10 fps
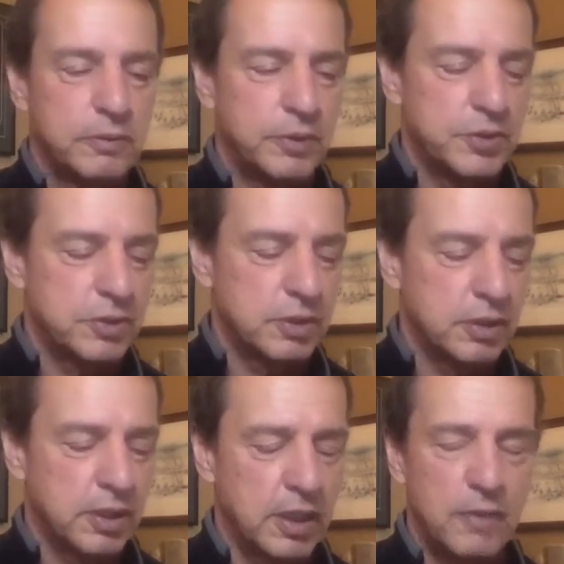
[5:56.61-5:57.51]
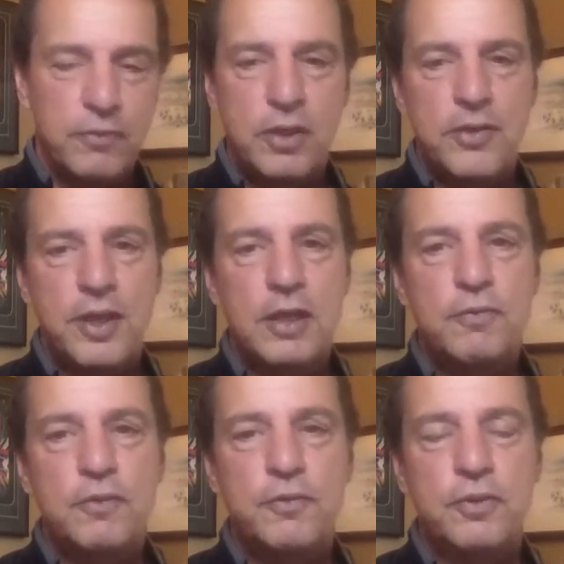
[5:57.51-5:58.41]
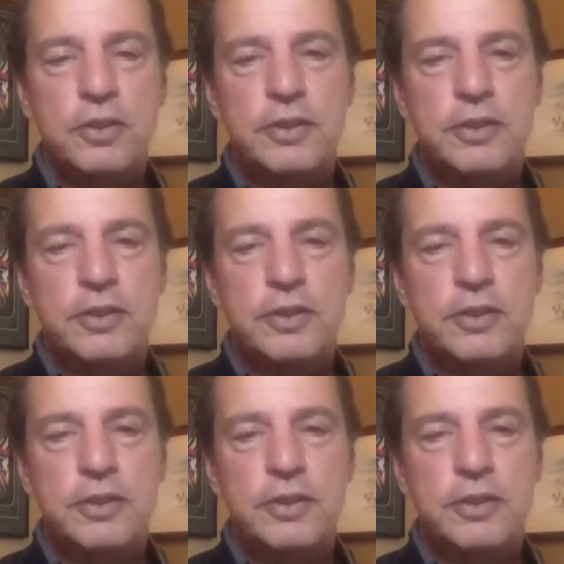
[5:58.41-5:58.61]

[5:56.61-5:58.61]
which again I'm very thankful for.